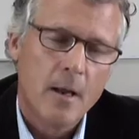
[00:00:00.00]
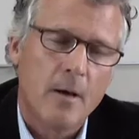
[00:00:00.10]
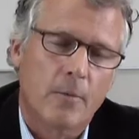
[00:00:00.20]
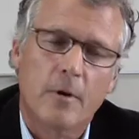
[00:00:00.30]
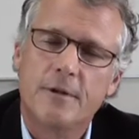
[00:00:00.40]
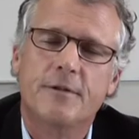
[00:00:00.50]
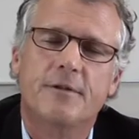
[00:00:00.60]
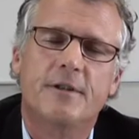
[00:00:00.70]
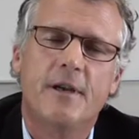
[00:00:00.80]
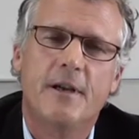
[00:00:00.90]
We're also
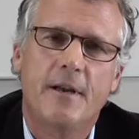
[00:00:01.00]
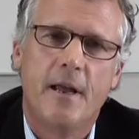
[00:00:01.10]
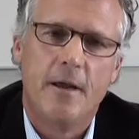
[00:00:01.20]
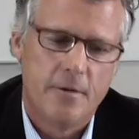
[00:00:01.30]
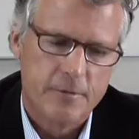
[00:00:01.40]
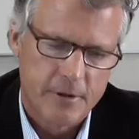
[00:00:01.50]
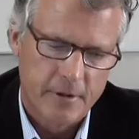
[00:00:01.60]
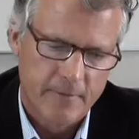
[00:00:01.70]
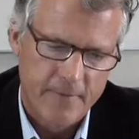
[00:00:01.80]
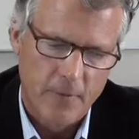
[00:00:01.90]
seeing a host
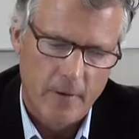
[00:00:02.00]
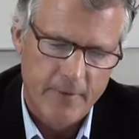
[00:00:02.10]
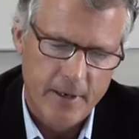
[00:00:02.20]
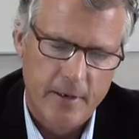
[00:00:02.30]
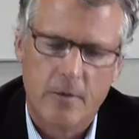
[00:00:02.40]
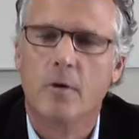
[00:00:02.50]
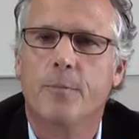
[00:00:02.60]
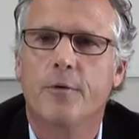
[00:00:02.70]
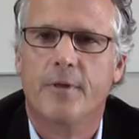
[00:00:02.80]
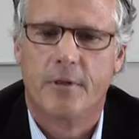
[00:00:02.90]
of evolving
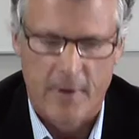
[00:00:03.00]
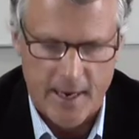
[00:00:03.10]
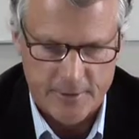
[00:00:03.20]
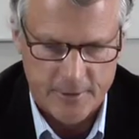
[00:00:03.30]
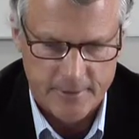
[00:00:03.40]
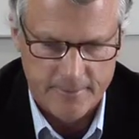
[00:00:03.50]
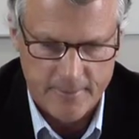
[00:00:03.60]
corporate threats.